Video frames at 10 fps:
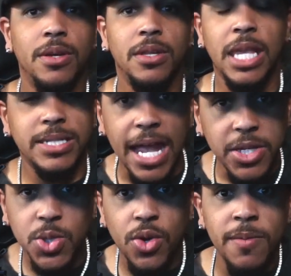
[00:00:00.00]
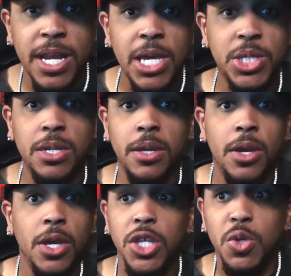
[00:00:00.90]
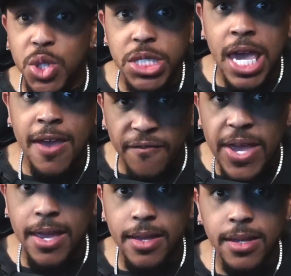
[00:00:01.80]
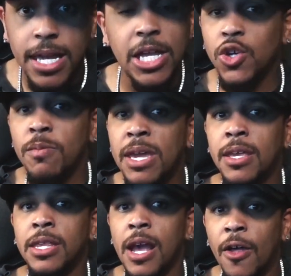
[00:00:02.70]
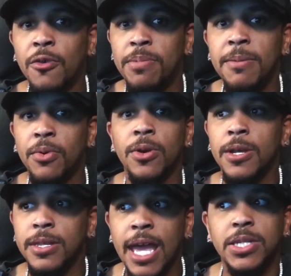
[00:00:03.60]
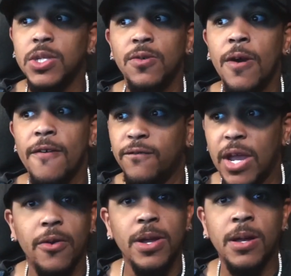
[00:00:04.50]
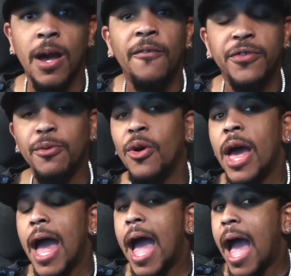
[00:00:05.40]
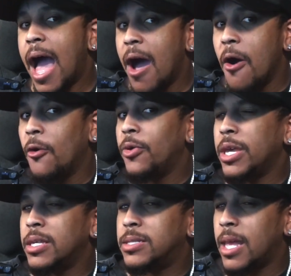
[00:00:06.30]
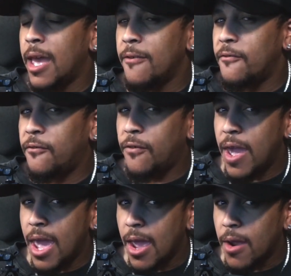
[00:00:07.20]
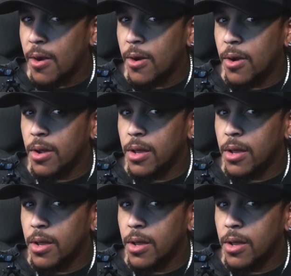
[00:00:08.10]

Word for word: That's not discrimination. You just can't fit, and you're making the other people next to you very uncomfortable. How is that fair?